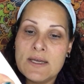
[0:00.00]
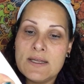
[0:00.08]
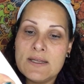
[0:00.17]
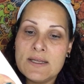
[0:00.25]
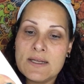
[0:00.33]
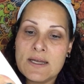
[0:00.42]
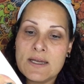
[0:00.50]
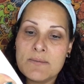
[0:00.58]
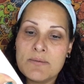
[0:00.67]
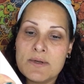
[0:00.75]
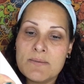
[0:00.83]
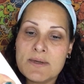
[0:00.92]
and then I
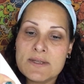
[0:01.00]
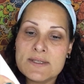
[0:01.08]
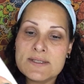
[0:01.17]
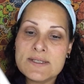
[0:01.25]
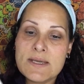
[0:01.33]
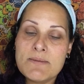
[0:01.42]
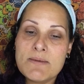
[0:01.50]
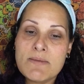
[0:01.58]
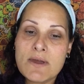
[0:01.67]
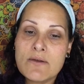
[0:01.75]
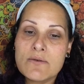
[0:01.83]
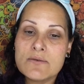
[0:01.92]
put about the same
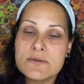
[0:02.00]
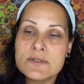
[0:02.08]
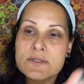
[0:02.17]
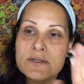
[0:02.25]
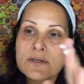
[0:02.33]
amount